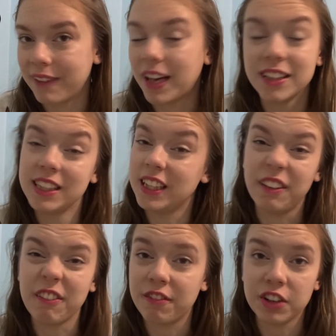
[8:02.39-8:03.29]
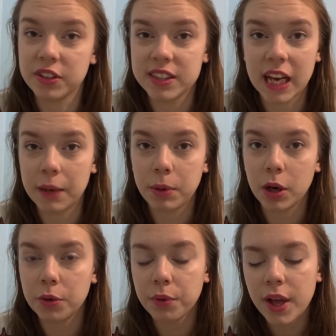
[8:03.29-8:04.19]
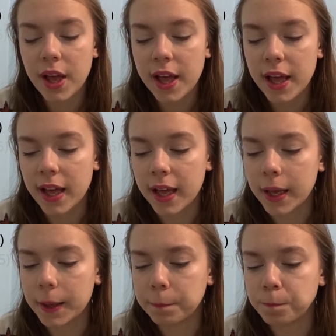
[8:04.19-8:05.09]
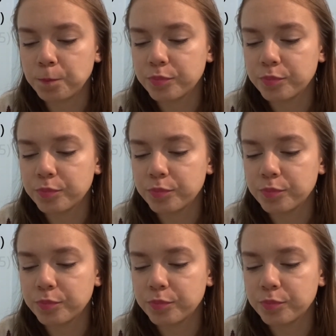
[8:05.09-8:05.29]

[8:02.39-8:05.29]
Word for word: I didn't even feel this hypo, um,